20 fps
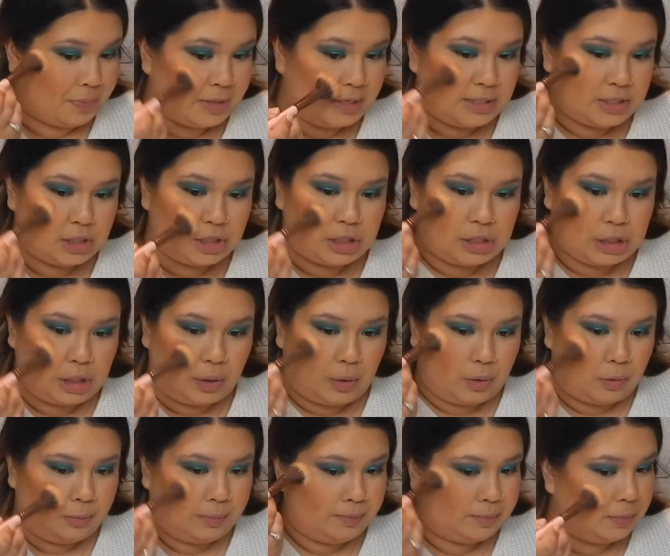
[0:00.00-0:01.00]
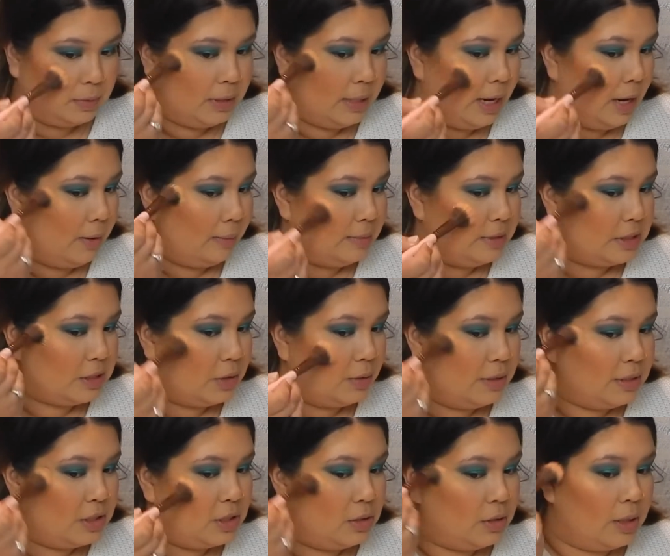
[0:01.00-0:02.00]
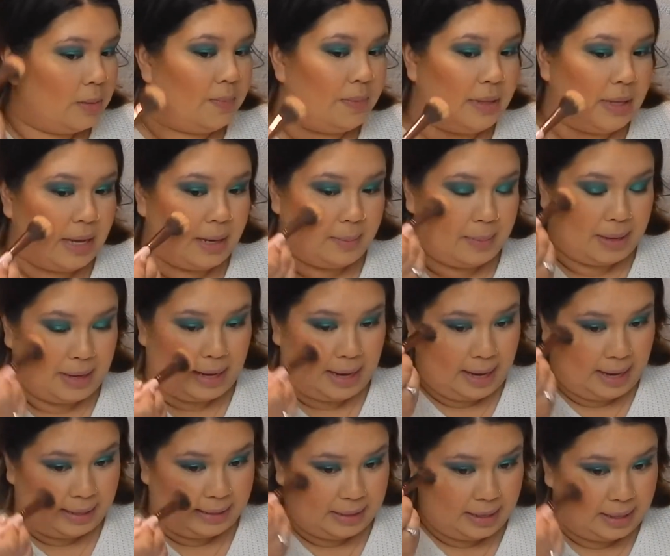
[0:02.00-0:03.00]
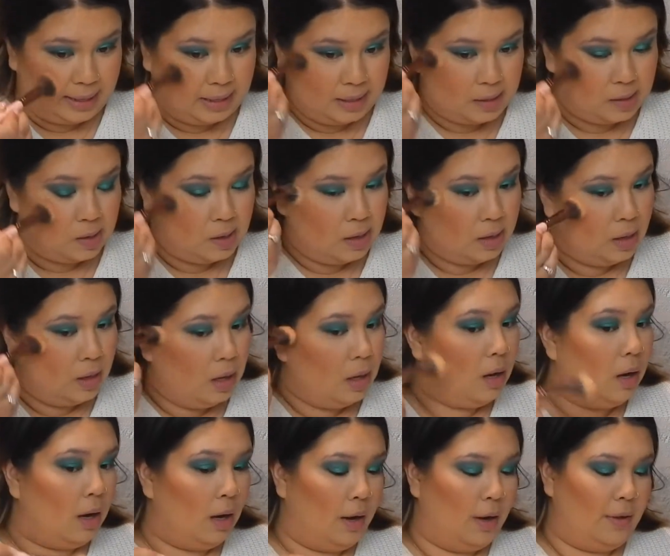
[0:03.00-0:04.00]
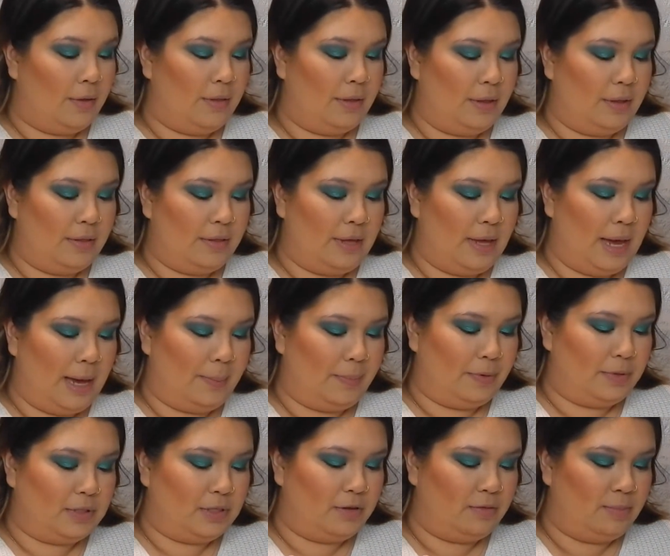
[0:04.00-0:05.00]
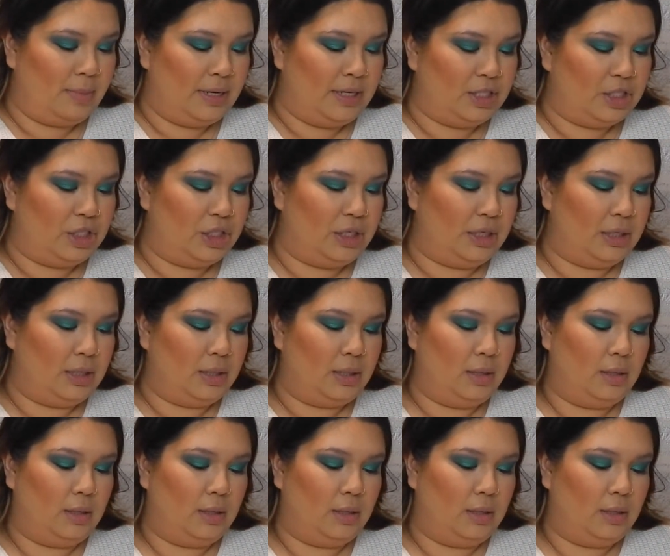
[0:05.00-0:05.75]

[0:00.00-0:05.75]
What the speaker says: So now I'm just going to apply my highlight on the apples of my cheek,